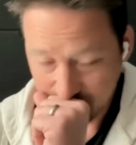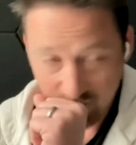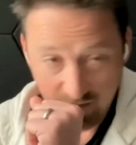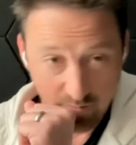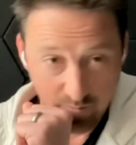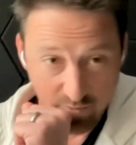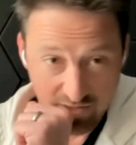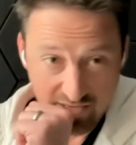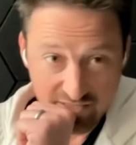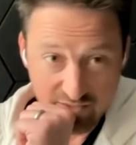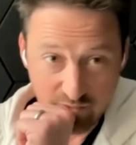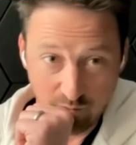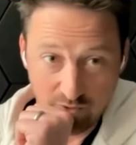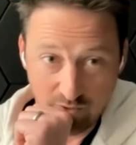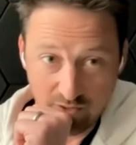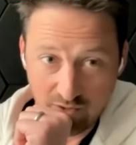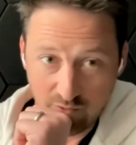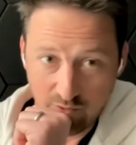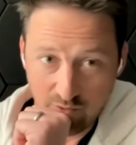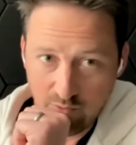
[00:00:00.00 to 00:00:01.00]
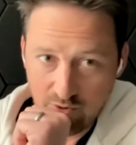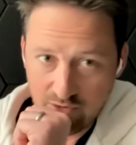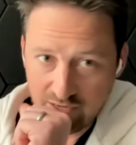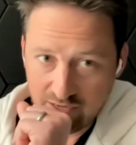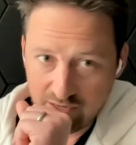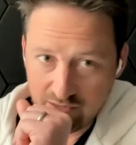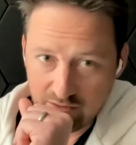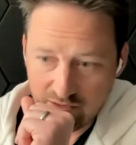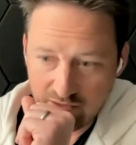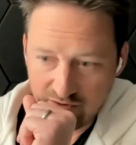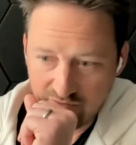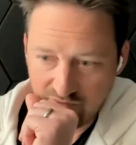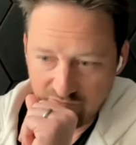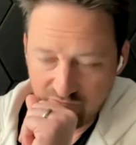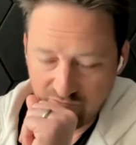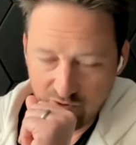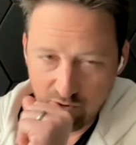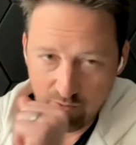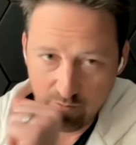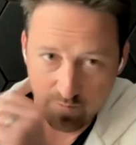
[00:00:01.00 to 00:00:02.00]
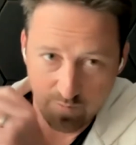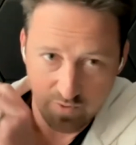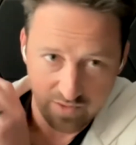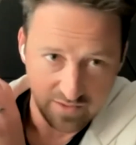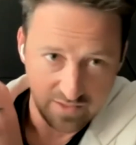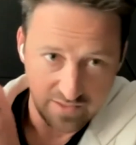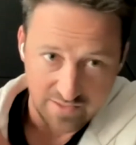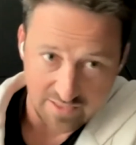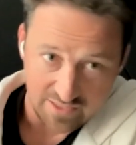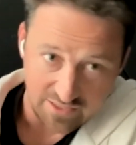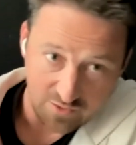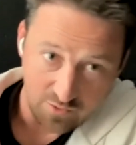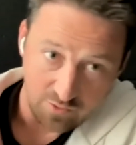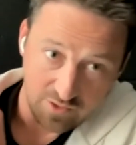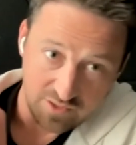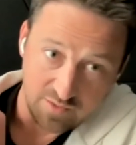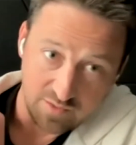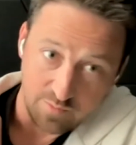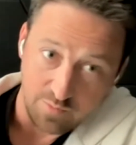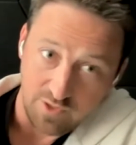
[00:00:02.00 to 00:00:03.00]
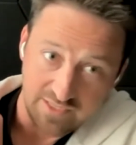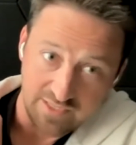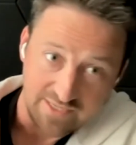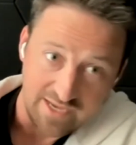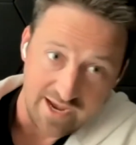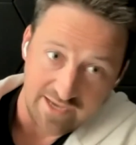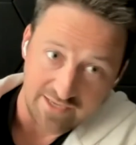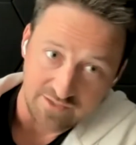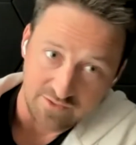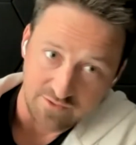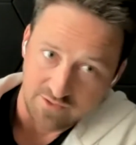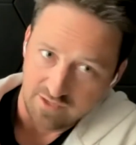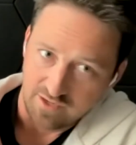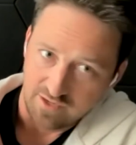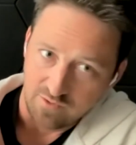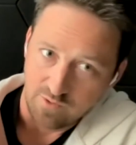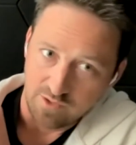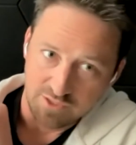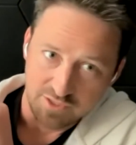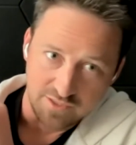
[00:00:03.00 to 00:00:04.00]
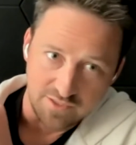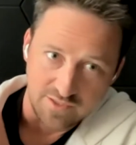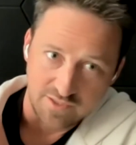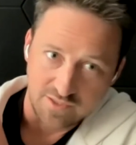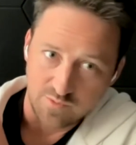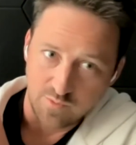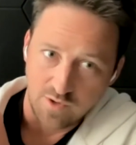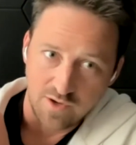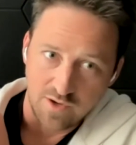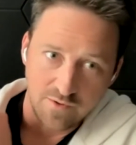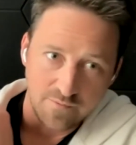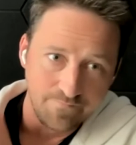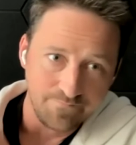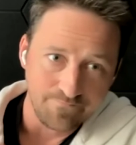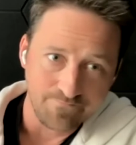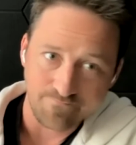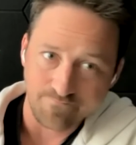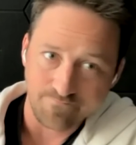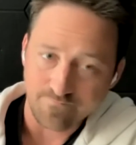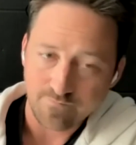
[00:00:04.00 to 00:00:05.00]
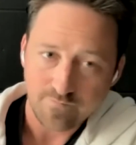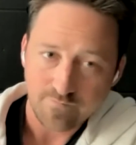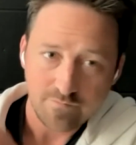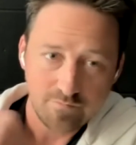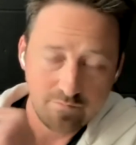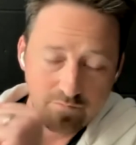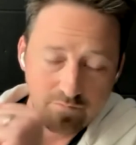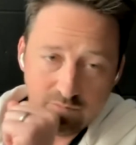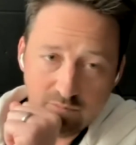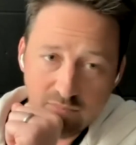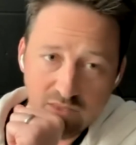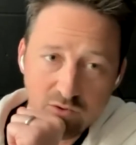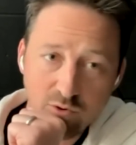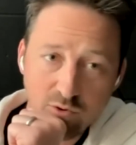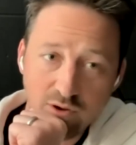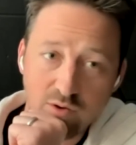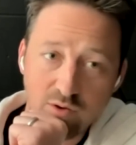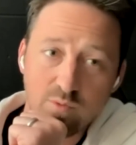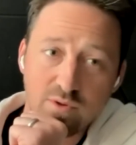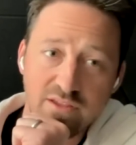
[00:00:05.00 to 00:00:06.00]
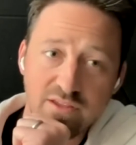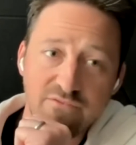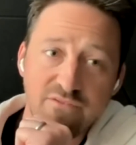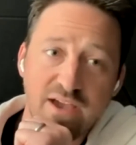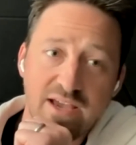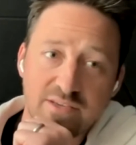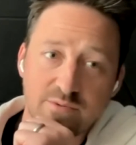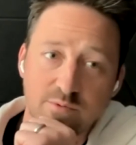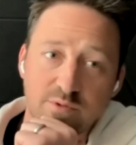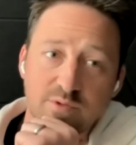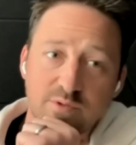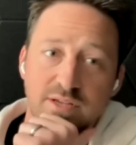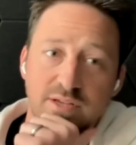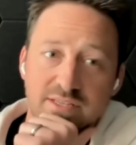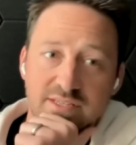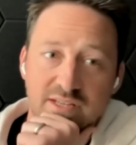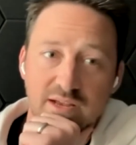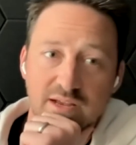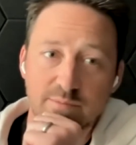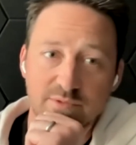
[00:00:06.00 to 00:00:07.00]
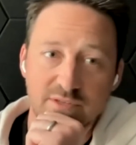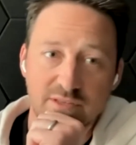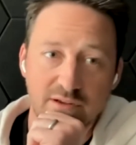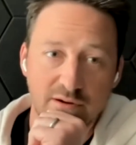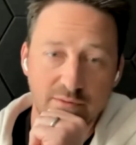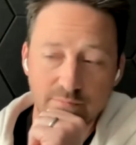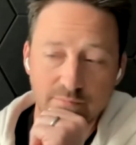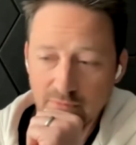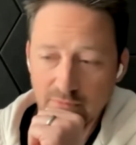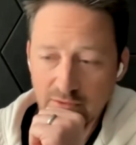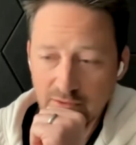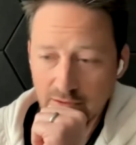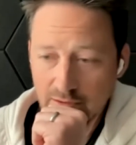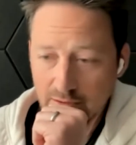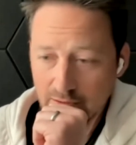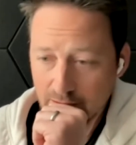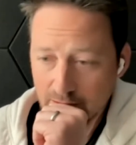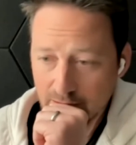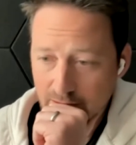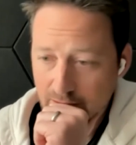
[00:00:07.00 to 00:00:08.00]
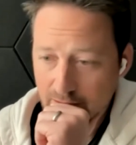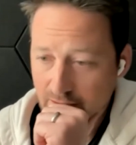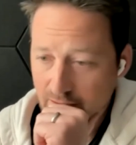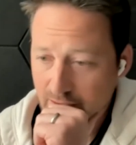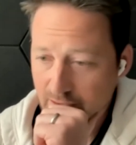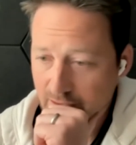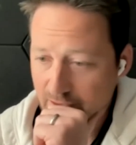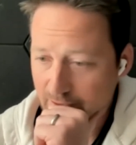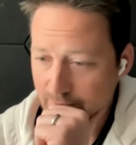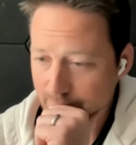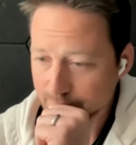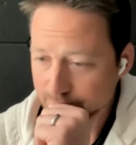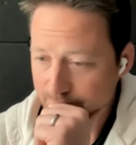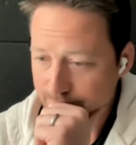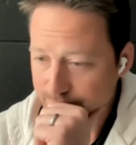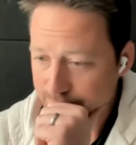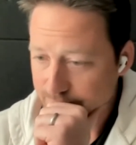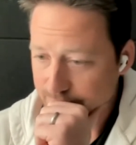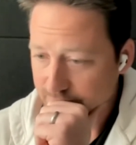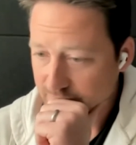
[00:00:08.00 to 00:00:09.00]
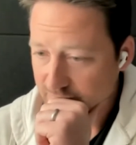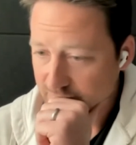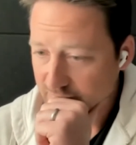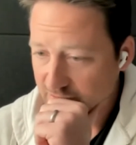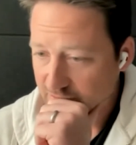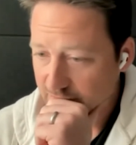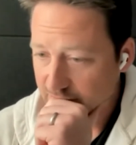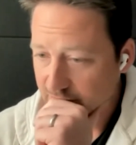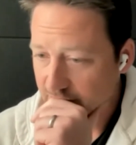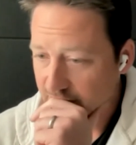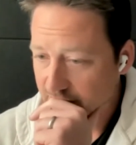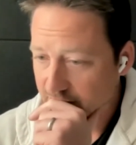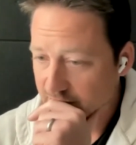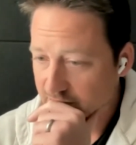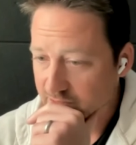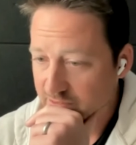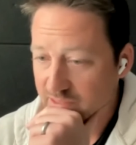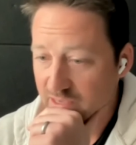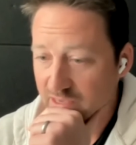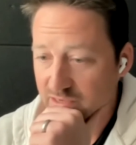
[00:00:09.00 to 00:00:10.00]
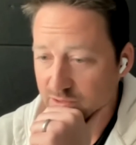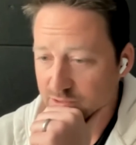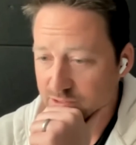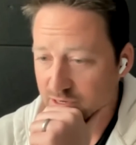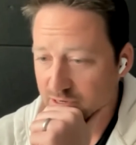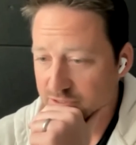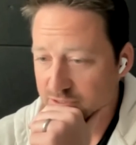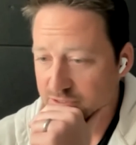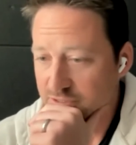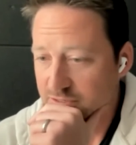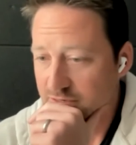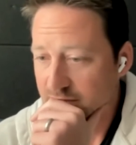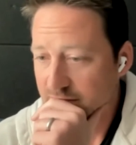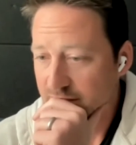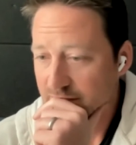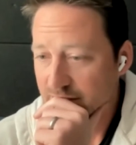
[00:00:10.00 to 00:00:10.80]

But that's a really great way to get a lot of info. But the Discord is the place to ask those kind of questions as well. You'll get really fast response times there. Thank you, Josh.